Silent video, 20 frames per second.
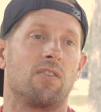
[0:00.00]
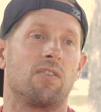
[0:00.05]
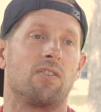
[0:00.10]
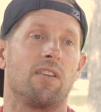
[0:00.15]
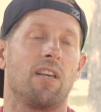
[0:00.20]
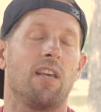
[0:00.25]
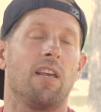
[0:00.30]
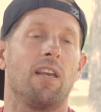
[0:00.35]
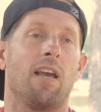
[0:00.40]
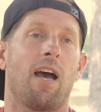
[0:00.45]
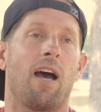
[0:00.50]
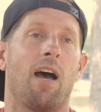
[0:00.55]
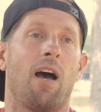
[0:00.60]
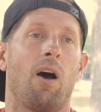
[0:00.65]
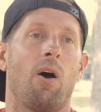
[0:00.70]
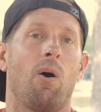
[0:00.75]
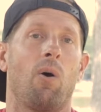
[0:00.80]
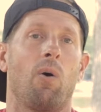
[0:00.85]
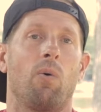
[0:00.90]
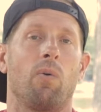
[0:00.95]
see
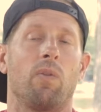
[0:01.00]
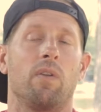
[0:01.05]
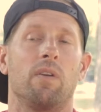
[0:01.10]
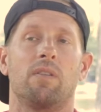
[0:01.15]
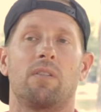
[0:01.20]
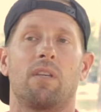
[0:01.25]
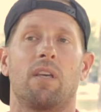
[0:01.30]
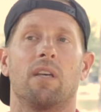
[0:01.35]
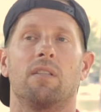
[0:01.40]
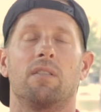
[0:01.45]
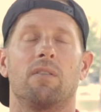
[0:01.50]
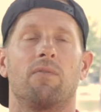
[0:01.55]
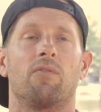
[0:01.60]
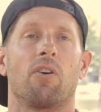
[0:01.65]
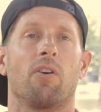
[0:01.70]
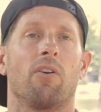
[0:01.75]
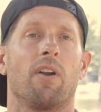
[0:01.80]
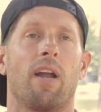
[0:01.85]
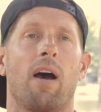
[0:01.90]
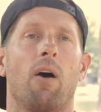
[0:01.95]
how these kids have
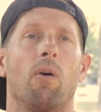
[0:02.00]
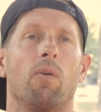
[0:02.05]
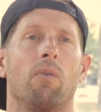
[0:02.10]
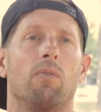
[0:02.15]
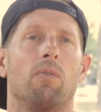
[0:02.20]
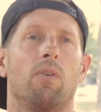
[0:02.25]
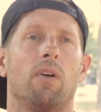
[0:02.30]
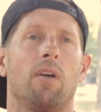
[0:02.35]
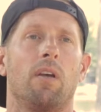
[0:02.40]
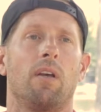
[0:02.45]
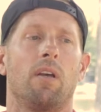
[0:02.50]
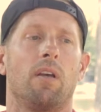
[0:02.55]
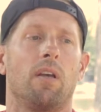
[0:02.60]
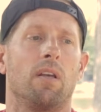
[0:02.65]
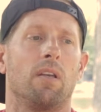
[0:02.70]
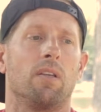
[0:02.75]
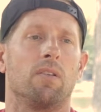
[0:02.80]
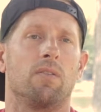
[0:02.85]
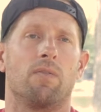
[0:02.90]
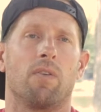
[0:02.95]
turned out
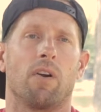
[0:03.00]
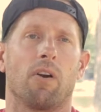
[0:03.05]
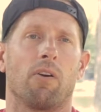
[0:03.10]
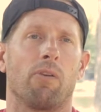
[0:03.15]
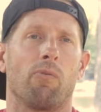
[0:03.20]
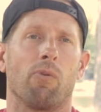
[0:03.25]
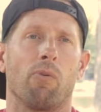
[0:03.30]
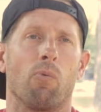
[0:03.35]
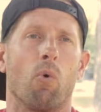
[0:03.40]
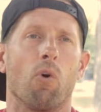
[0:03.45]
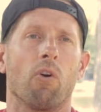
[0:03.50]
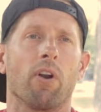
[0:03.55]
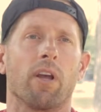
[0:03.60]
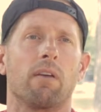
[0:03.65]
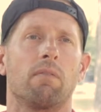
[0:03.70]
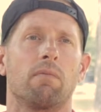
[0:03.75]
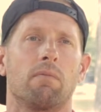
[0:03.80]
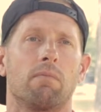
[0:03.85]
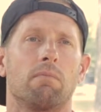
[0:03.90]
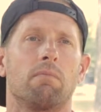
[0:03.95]
is very
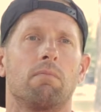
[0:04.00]
rewarding.